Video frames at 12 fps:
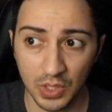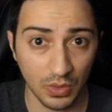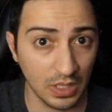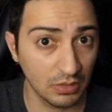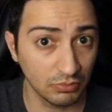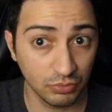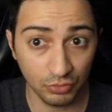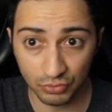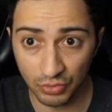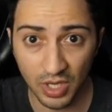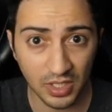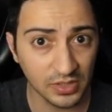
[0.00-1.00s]
it
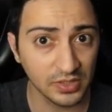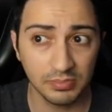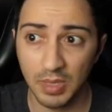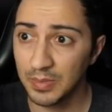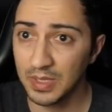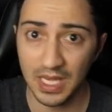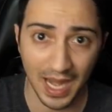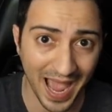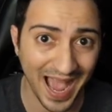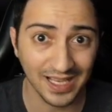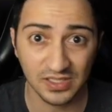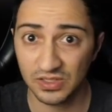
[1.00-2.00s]
runs, maybe it
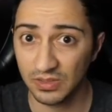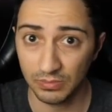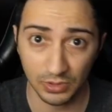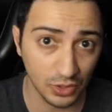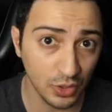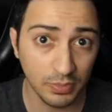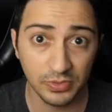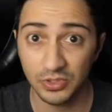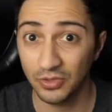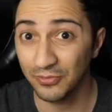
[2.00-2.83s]
has some loops,